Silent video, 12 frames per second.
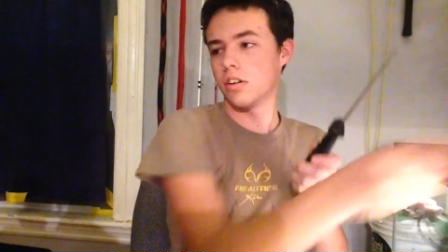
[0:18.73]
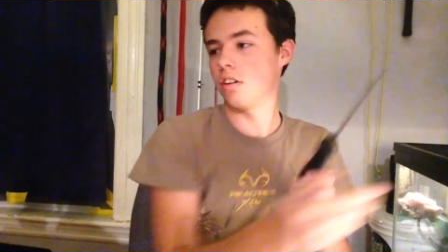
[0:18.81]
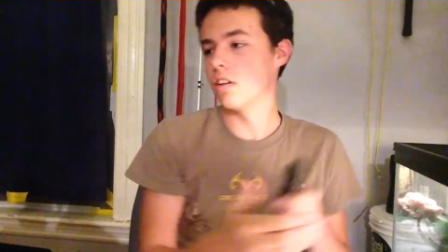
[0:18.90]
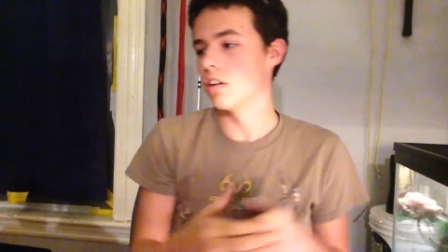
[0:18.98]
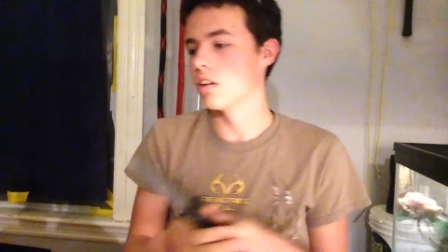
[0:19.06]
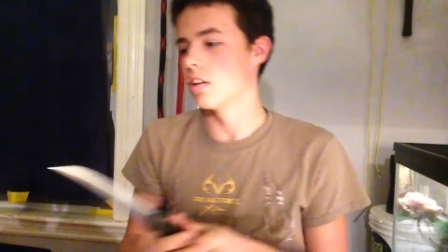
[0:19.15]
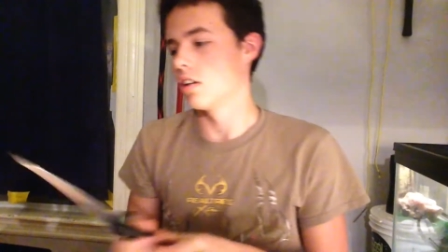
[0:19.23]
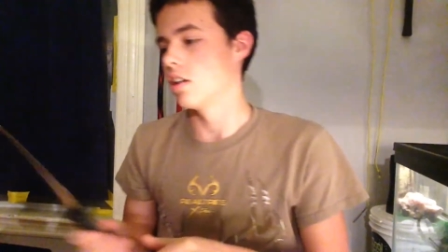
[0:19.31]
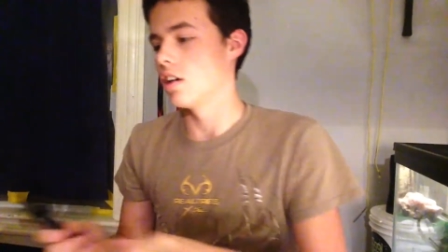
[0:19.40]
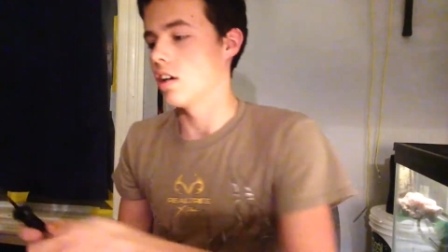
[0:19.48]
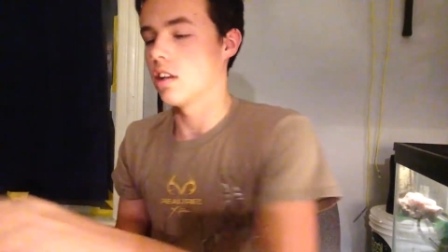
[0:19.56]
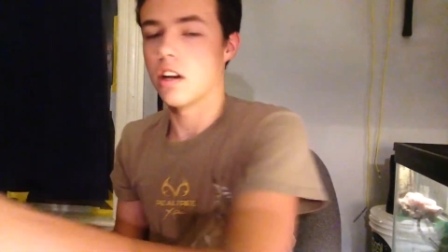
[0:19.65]
And
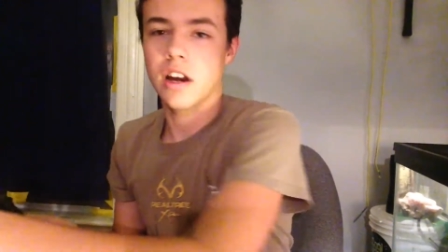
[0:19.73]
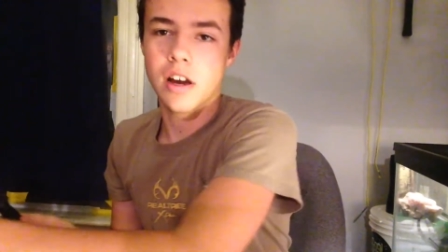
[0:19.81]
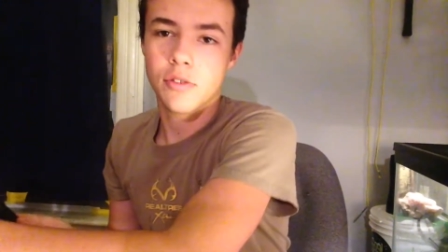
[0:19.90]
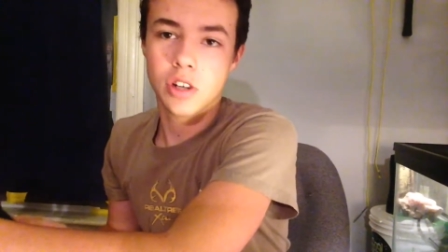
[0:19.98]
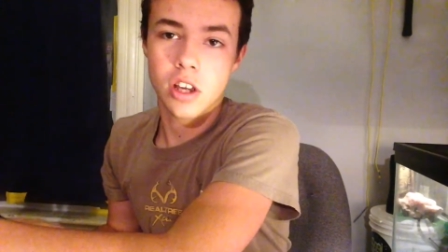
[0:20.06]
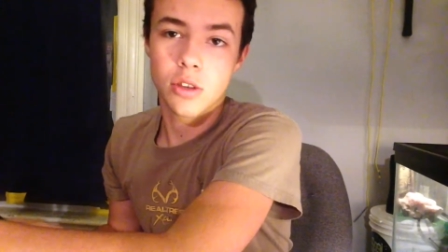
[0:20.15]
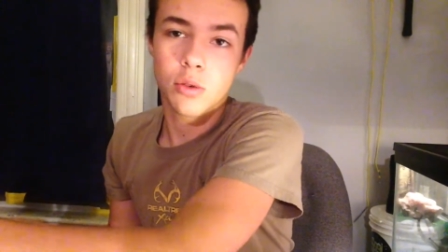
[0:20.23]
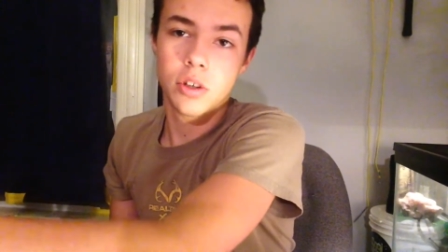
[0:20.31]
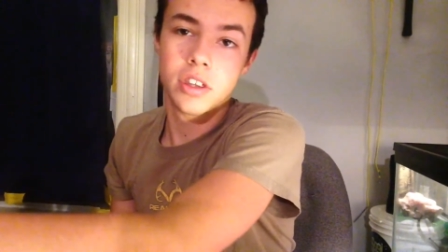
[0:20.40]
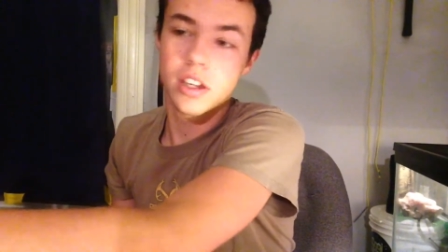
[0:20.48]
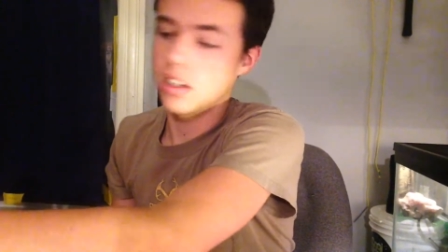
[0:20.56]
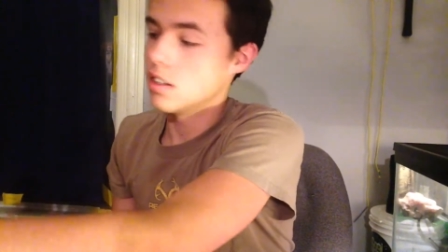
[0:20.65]
then I have another
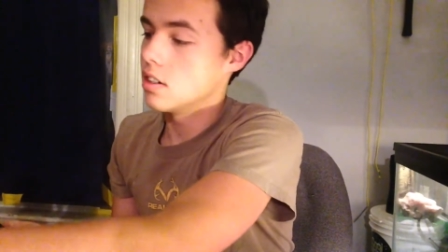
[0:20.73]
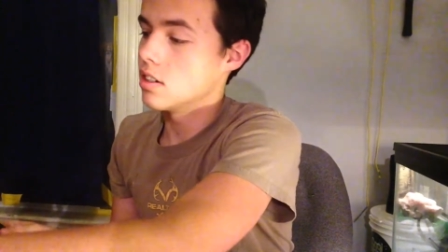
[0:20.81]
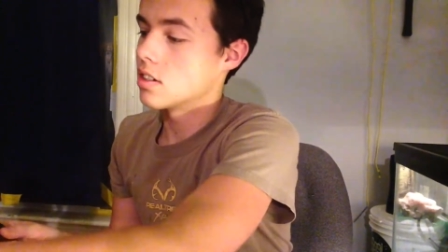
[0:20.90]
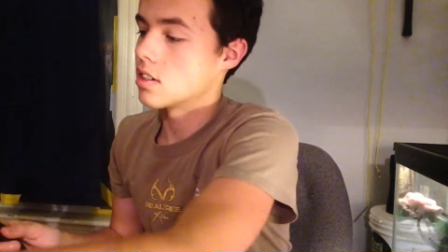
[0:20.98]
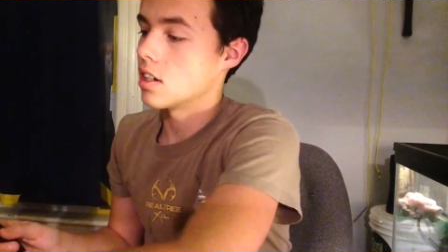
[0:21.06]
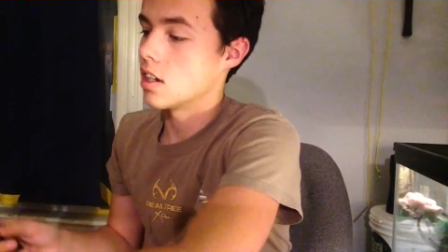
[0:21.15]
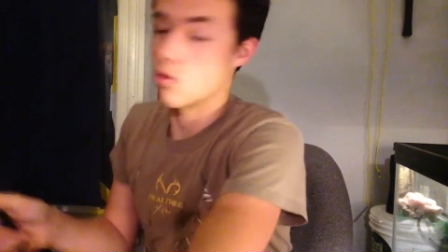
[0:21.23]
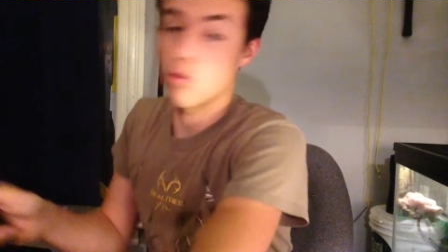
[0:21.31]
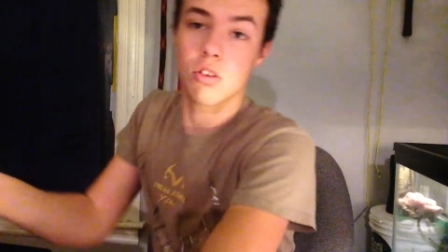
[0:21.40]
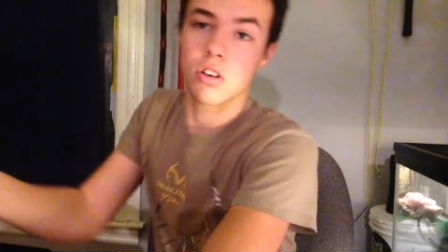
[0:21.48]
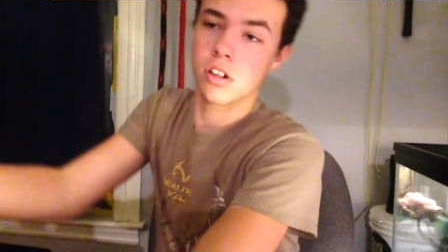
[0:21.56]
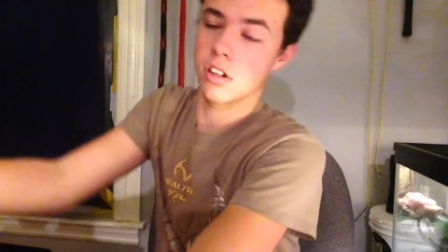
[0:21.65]
one that is in
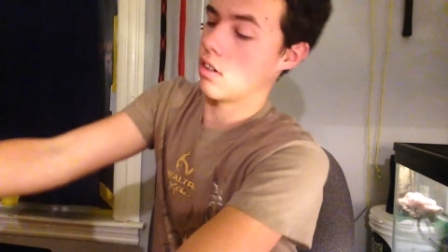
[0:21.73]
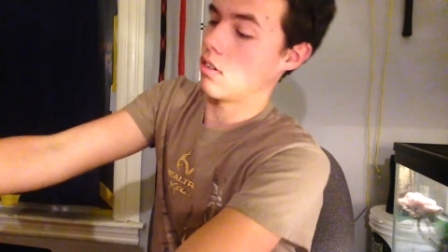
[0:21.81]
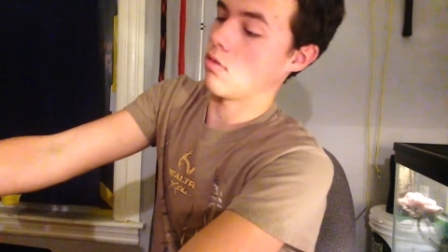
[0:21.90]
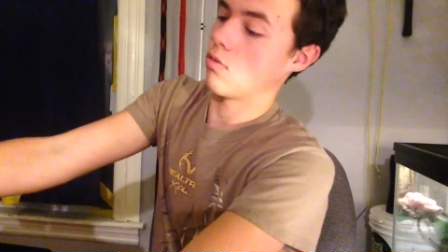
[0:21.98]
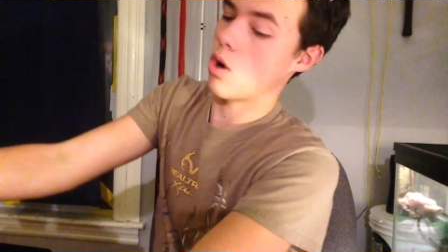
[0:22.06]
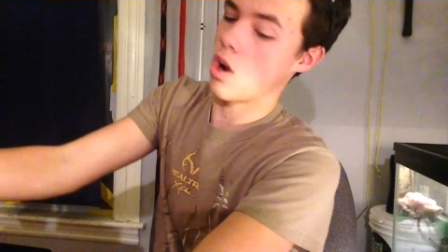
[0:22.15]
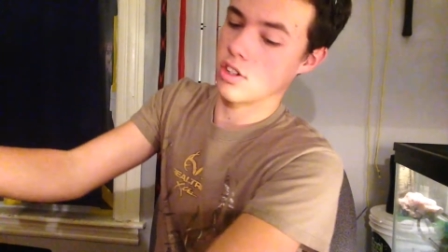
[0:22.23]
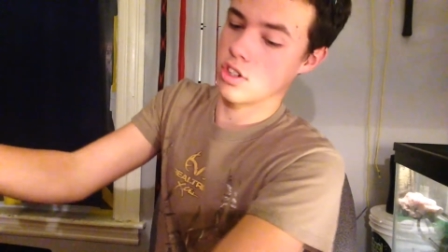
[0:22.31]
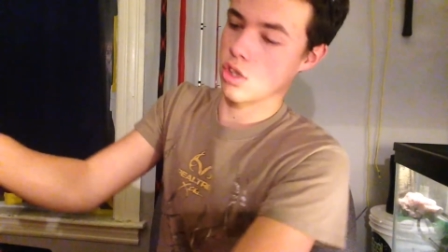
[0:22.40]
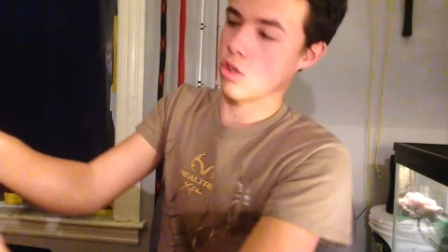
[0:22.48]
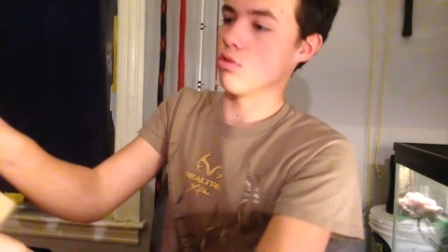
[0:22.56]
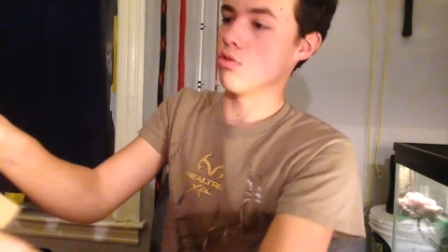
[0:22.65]
a rod
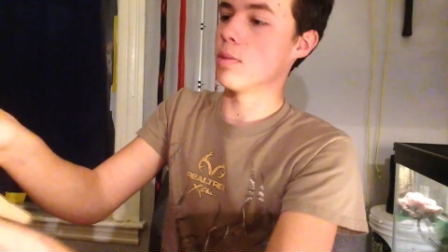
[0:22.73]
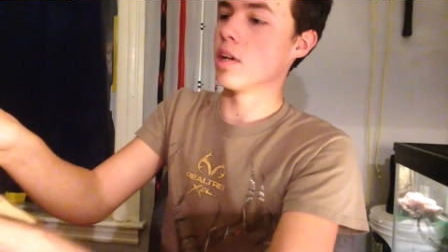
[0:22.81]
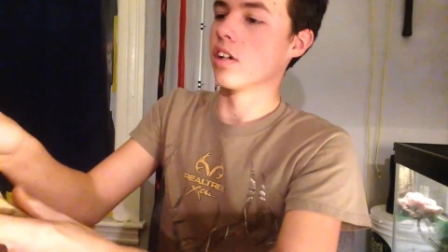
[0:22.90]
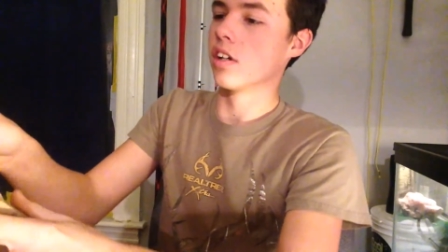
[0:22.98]
tube.